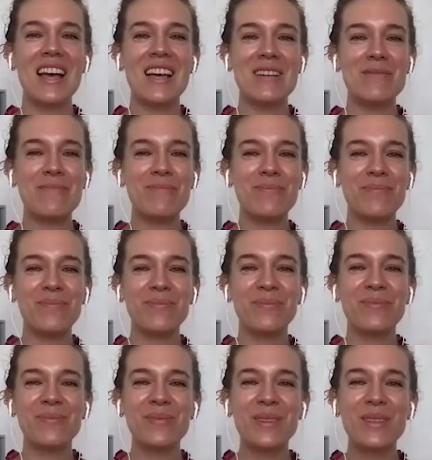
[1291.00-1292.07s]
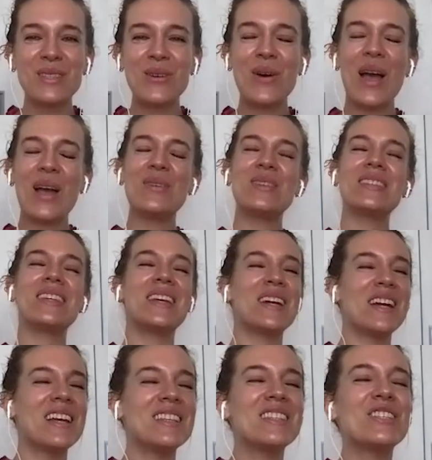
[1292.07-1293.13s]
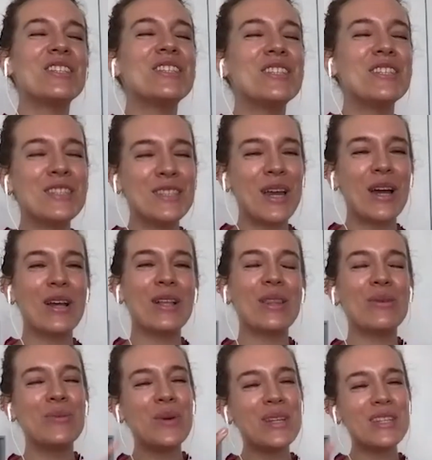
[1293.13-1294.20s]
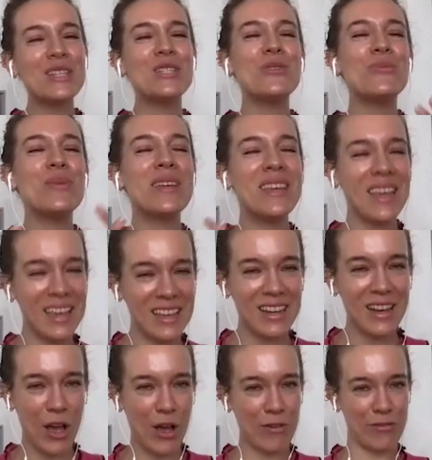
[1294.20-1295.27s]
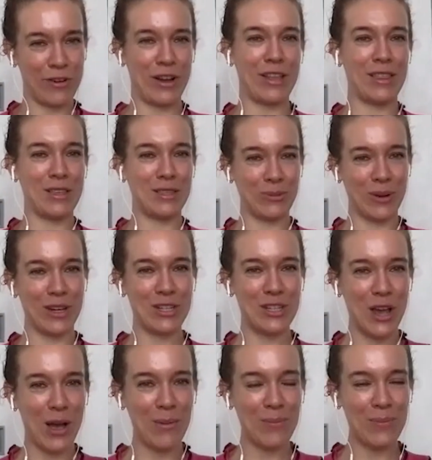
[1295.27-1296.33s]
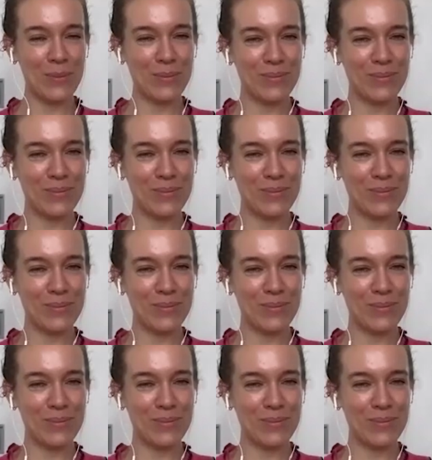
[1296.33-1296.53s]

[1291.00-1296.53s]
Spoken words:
Um, so I was curious just to start, when did you begin offering this workshop?